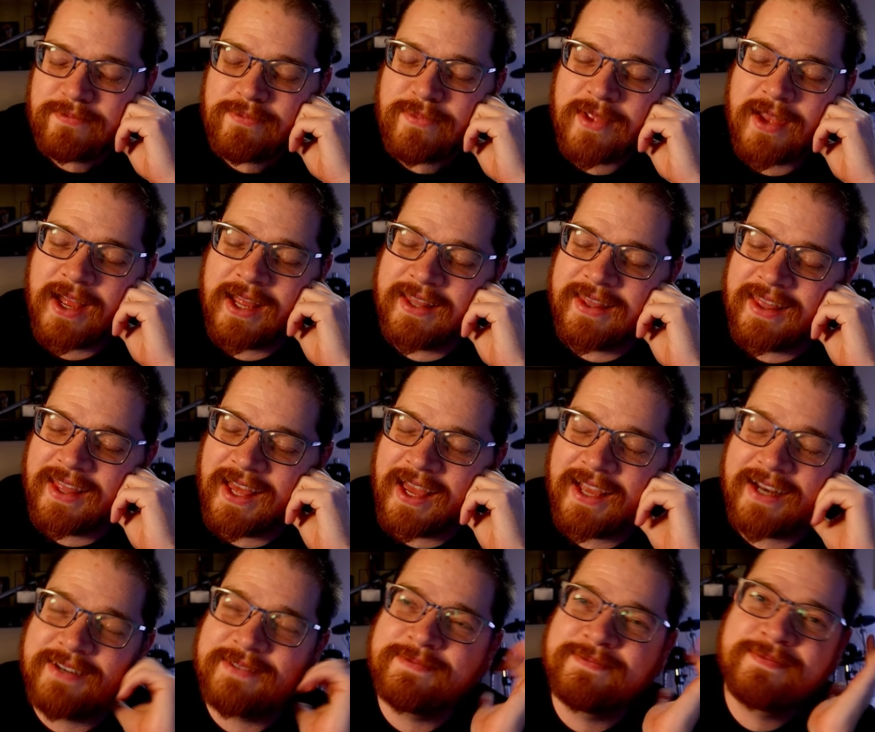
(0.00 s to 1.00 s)
And
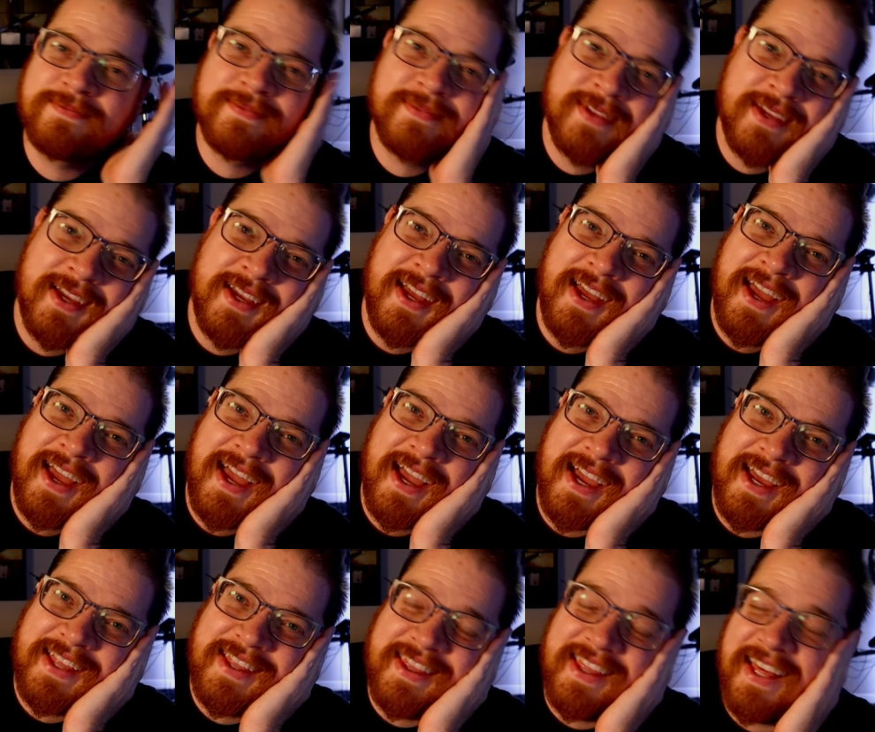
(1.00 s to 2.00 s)
then
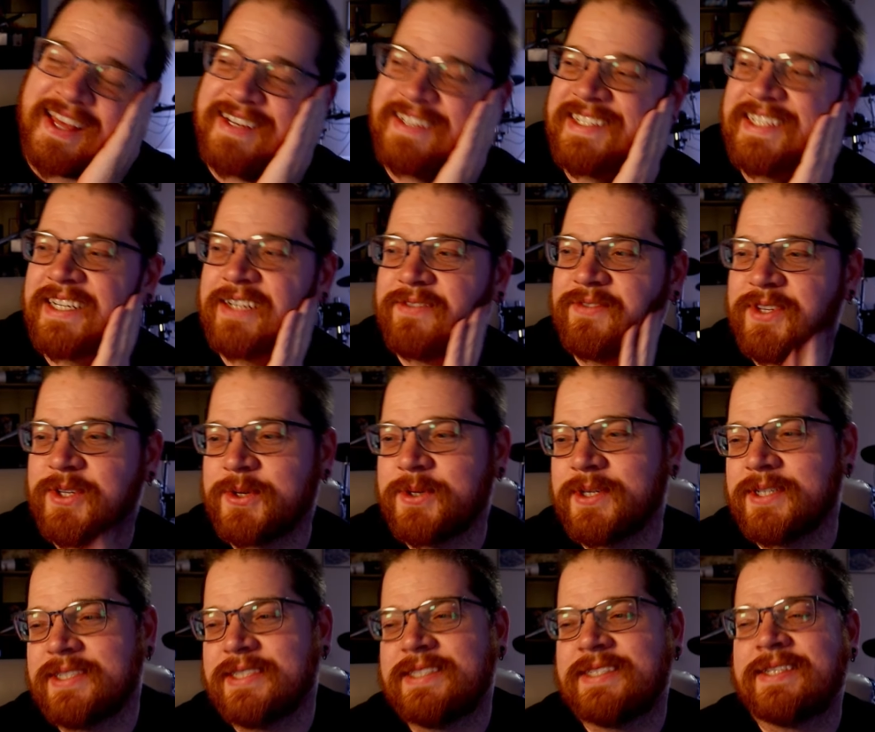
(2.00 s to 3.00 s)
and then dear
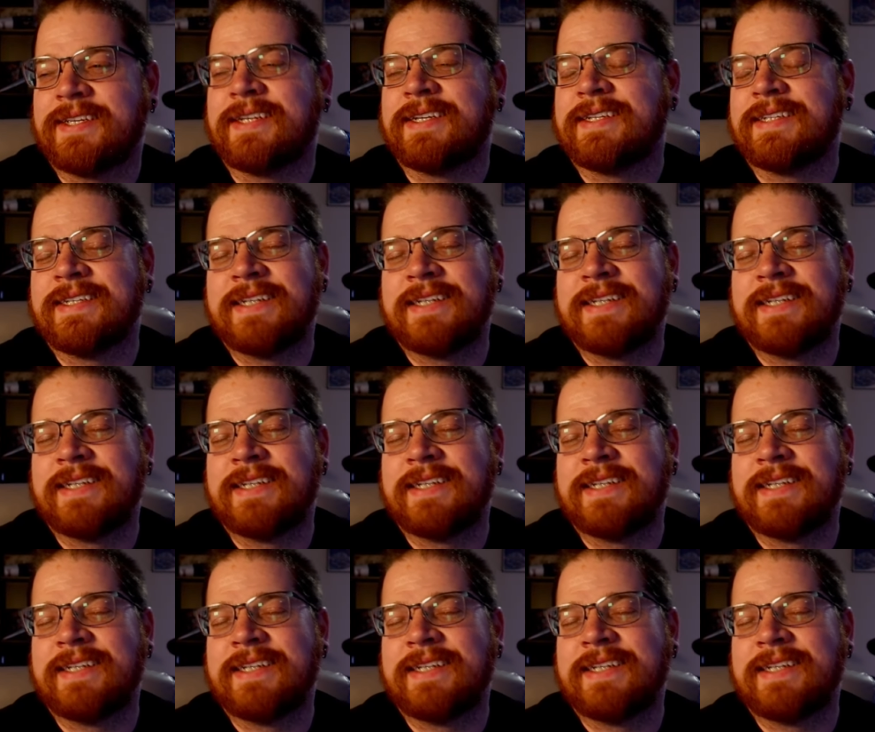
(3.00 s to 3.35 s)
viewers,